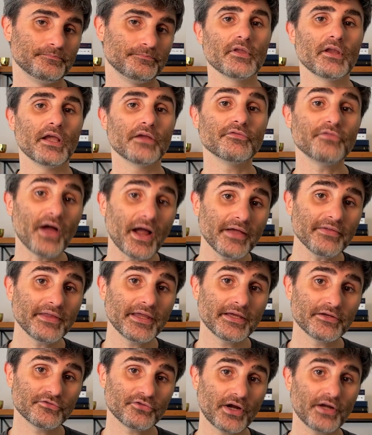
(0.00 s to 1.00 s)
And
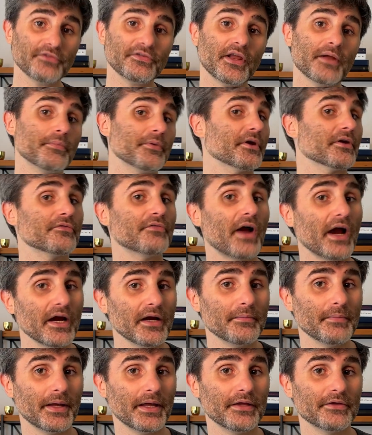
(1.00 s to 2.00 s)
finally, try to set up your
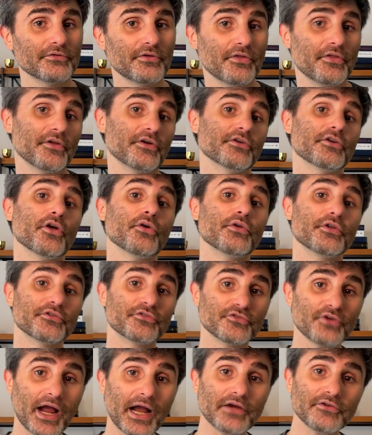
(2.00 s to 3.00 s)
environment so there are no
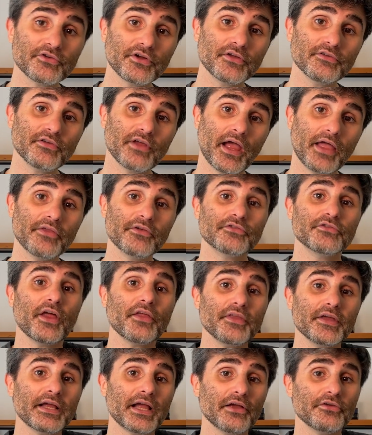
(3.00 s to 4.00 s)
distractions and there's
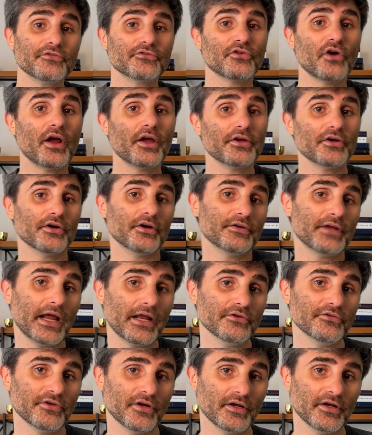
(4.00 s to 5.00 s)
nothing else drawing your
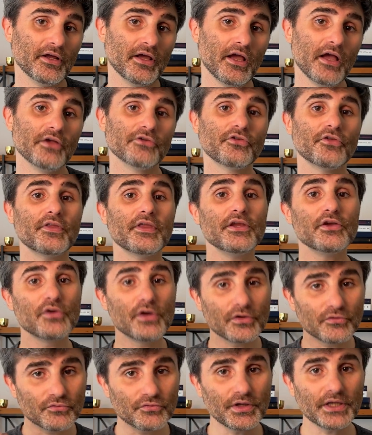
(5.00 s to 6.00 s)
attention so that you
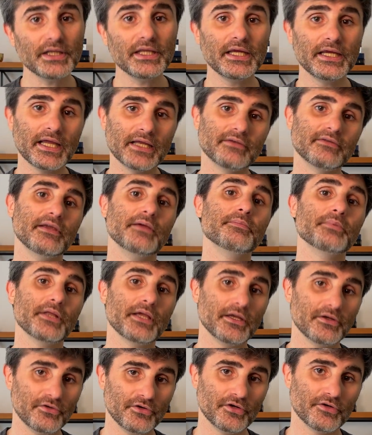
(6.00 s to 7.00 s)
can really get deeply
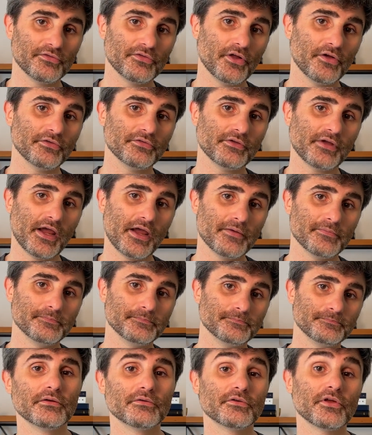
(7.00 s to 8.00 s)
into your flow state.
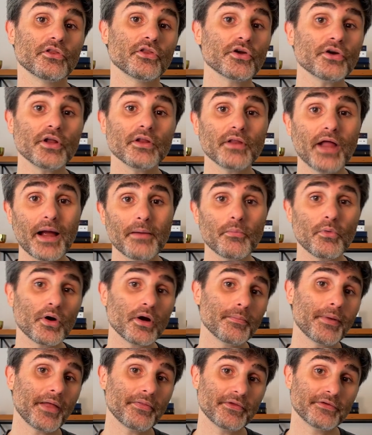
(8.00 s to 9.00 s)
To learn a lot more
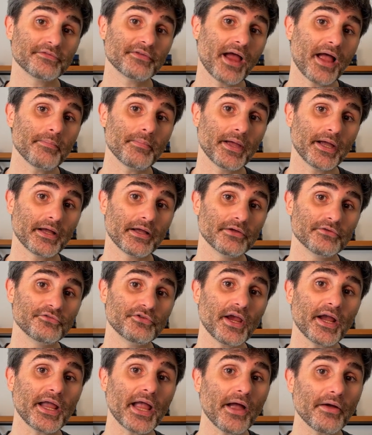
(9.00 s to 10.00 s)
about this topic,
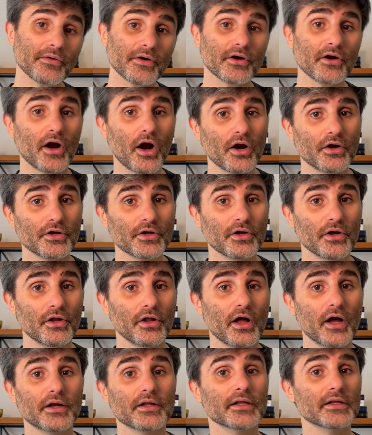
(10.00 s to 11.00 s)
check out our article
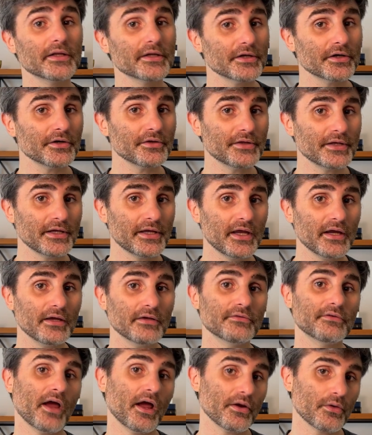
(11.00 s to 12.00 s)
on
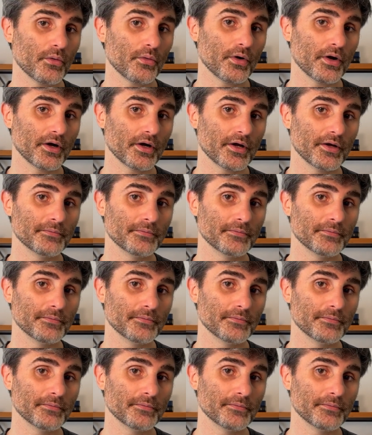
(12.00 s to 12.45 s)
clearerthinking.org.